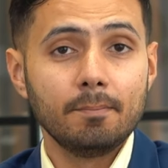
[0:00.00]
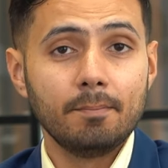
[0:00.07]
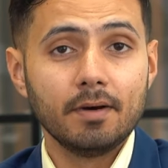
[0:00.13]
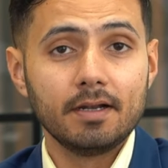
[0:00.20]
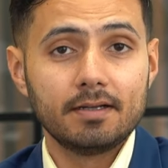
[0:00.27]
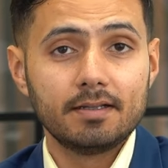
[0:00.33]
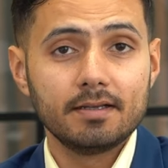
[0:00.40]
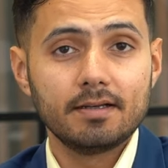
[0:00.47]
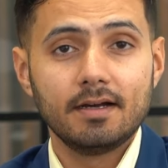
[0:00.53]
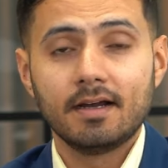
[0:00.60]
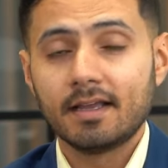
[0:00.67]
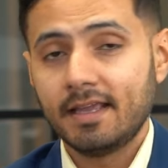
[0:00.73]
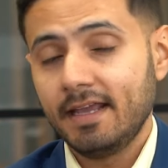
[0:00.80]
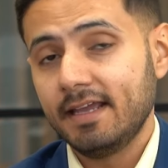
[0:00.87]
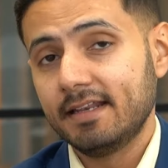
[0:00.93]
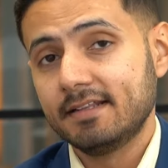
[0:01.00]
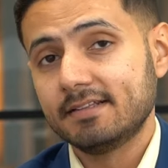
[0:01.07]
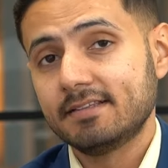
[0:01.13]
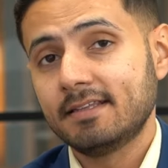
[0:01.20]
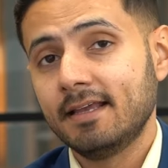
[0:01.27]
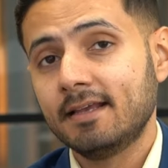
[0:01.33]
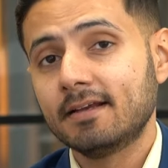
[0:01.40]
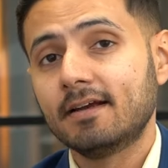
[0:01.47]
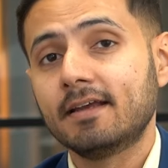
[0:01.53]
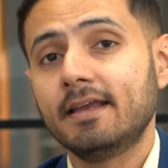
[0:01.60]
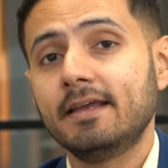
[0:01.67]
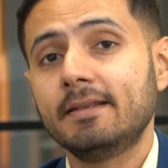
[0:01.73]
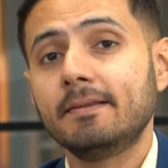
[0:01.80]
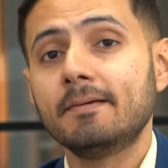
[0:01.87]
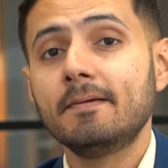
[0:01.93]
but again, think
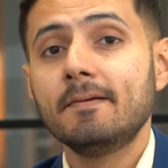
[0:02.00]
again.